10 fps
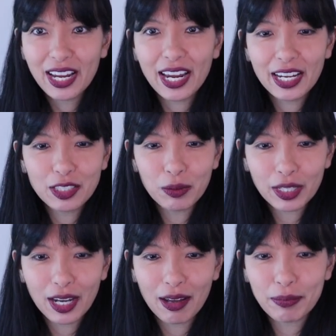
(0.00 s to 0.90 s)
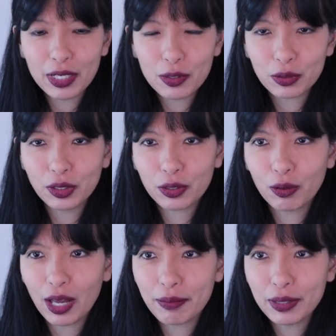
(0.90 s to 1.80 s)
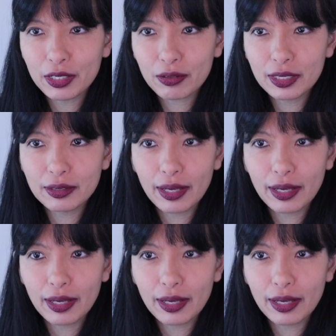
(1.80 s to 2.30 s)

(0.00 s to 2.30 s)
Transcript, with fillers: and you want to copy your local I P address